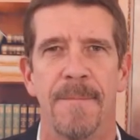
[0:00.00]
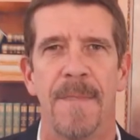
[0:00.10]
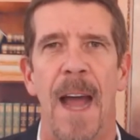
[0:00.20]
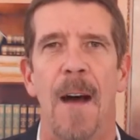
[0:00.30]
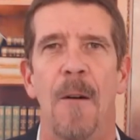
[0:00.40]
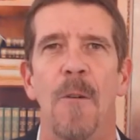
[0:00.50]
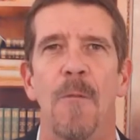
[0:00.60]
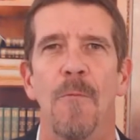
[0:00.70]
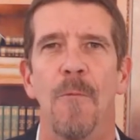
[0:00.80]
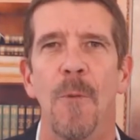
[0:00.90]
Now,
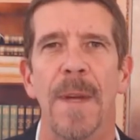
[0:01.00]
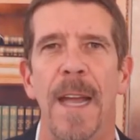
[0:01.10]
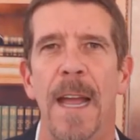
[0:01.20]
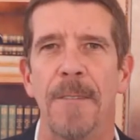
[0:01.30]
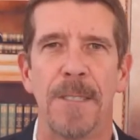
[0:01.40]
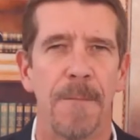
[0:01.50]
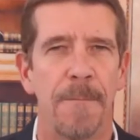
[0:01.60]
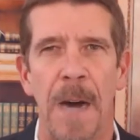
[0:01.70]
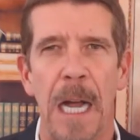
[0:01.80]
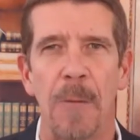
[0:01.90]
Rumi gave us the
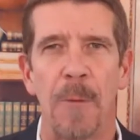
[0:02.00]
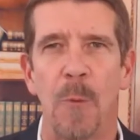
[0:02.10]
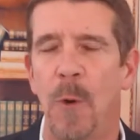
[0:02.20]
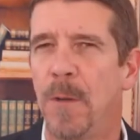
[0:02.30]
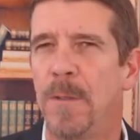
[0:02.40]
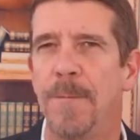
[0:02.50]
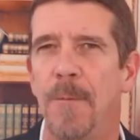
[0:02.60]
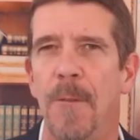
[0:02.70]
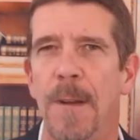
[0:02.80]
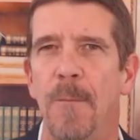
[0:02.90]
following words of
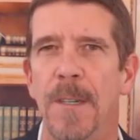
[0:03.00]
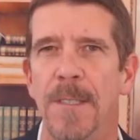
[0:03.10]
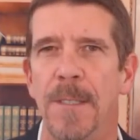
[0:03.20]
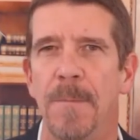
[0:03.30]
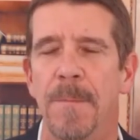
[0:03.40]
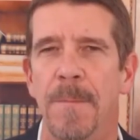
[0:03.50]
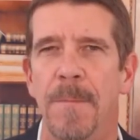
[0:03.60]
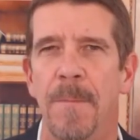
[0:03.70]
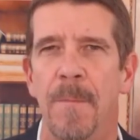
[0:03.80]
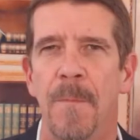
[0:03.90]
grief wisdom
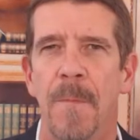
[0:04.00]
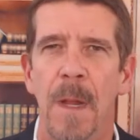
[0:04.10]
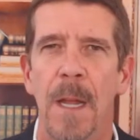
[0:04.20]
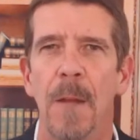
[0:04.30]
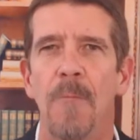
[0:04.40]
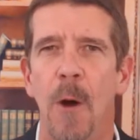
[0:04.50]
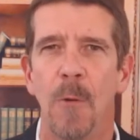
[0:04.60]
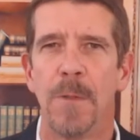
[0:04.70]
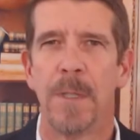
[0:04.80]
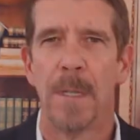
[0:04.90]
he
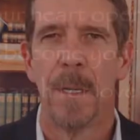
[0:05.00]
wrote,